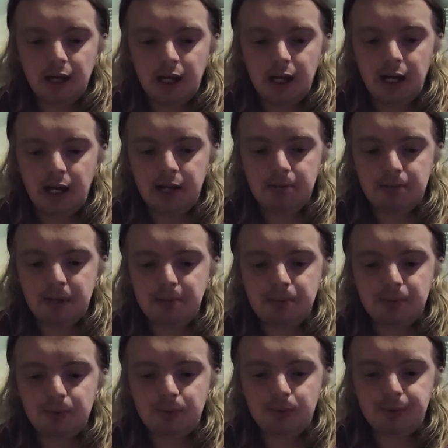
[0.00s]
and
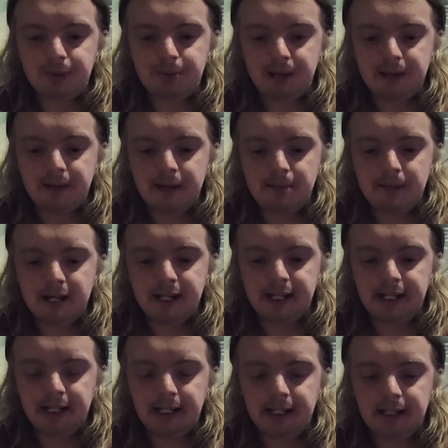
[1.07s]
people spend their
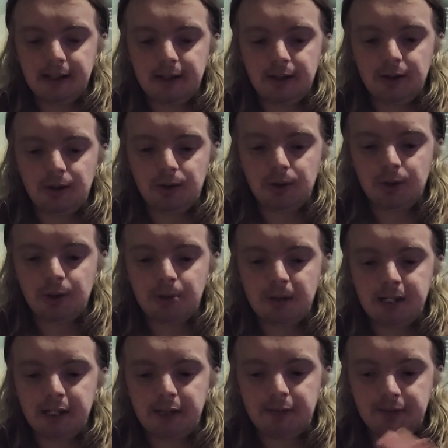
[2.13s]
money, good
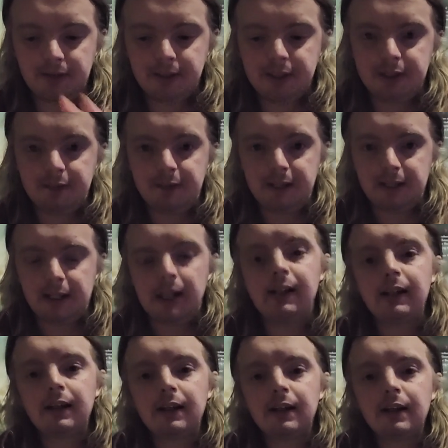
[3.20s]
money, for this
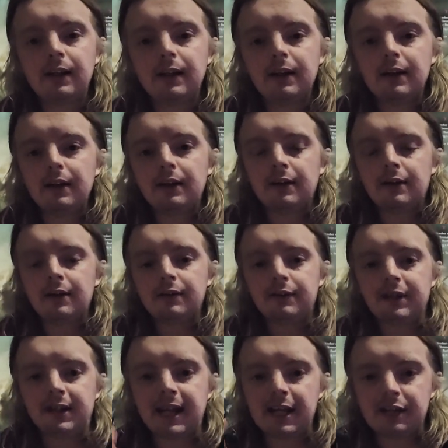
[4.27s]
figure
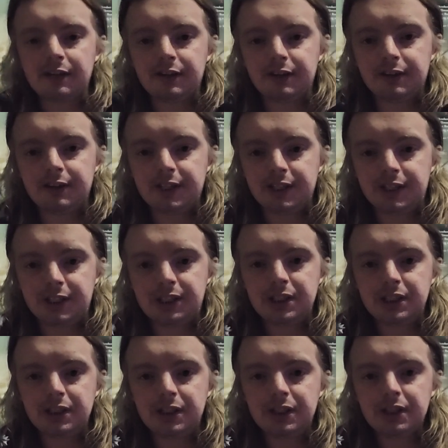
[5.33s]
to get this
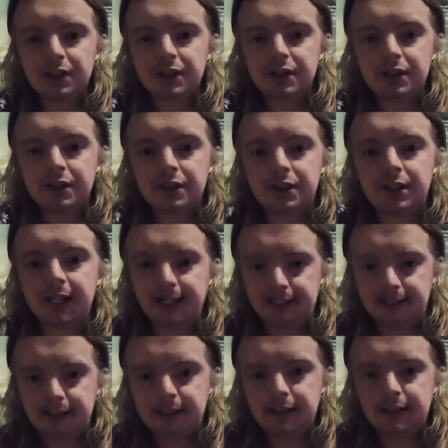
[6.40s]

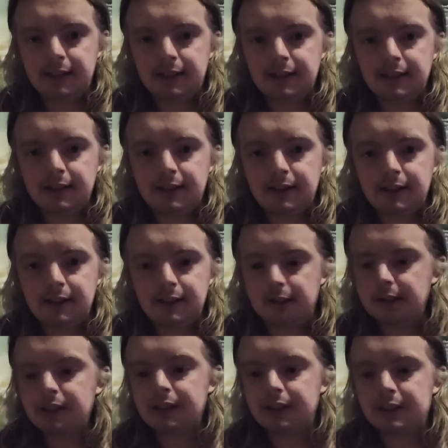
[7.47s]
shit.
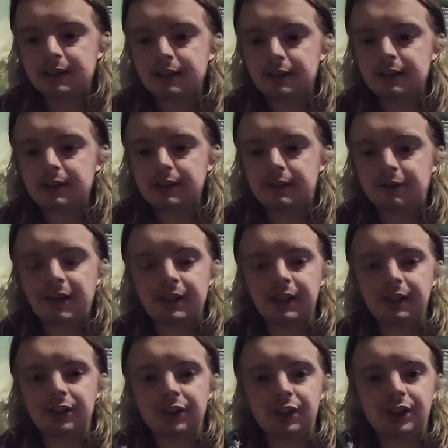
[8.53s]
This is
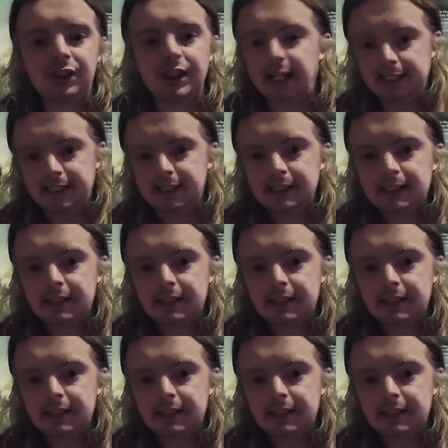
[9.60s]
fucking shit.